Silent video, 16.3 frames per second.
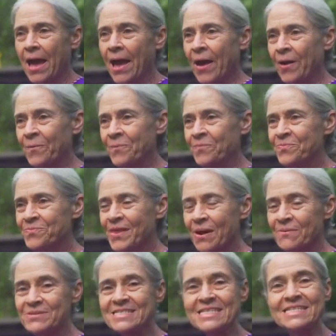Um,
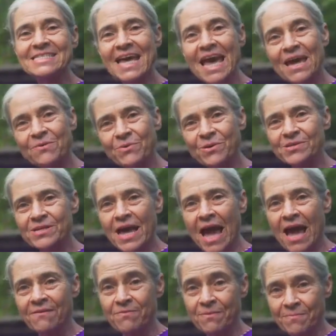that was the day we were to
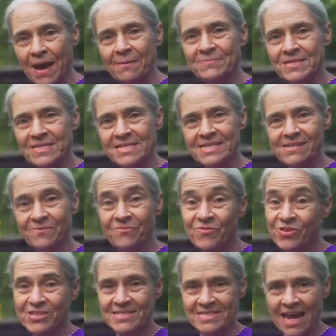have a baptism
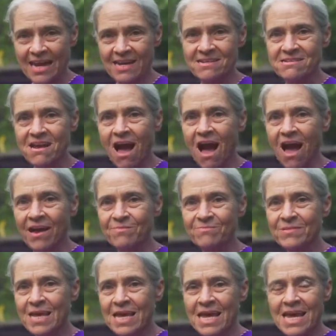for the second time